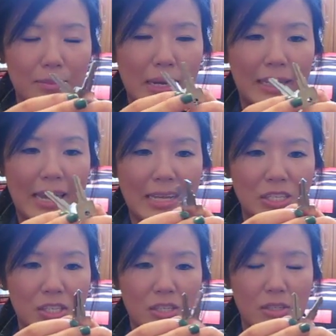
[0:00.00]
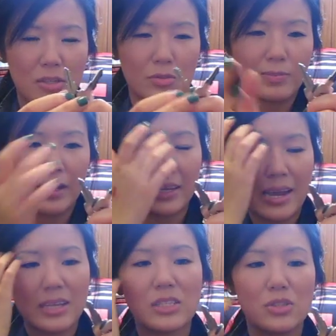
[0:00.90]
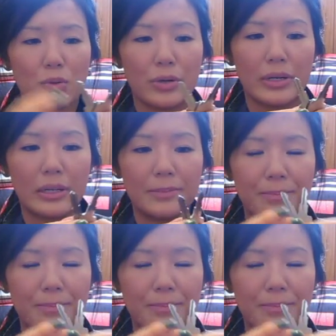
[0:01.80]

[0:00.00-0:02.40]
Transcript: my gas door